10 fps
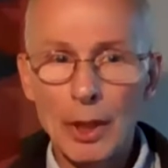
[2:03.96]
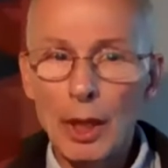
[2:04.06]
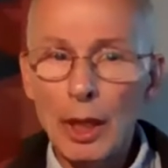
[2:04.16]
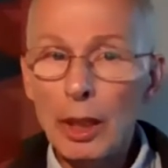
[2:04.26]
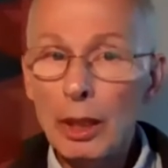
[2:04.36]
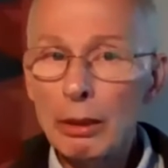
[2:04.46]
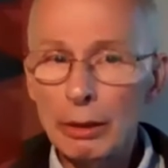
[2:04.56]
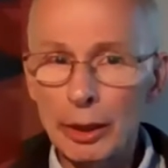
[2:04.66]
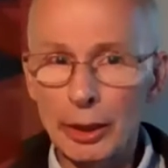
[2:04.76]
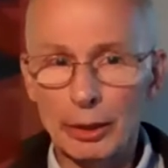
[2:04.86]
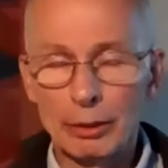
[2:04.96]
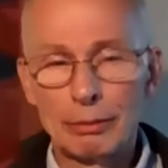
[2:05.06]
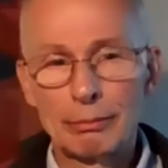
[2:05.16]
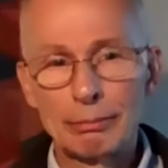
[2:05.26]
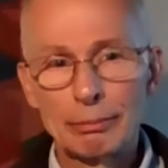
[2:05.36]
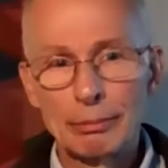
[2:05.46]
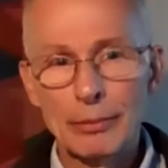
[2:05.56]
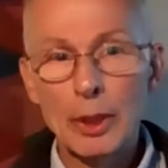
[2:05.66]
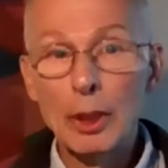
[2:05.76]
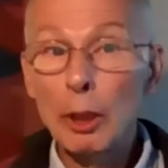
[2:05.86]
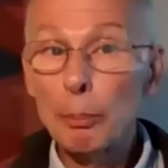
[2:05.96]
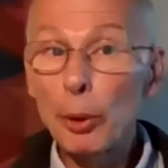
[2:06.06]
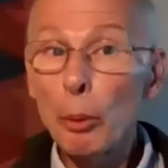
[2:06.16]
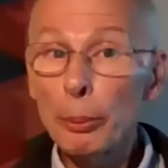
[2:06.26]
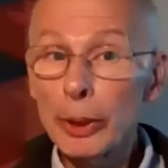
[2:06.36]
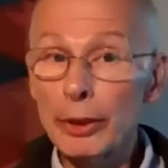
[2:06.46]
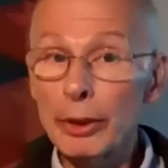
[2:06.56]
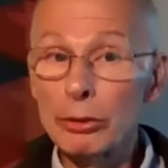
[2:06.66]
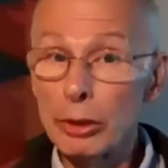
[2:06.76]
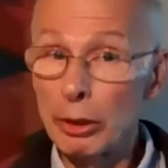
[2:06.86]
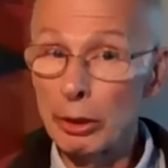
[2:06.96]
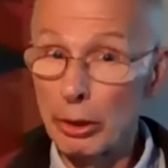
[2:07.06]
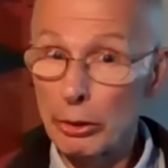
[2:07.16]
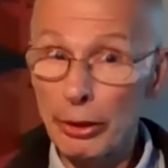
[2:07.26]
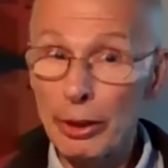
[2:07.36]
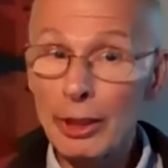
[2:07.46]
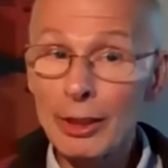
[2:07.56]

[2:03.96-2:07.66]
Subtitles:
Healing. Appropriate this year, don't you think?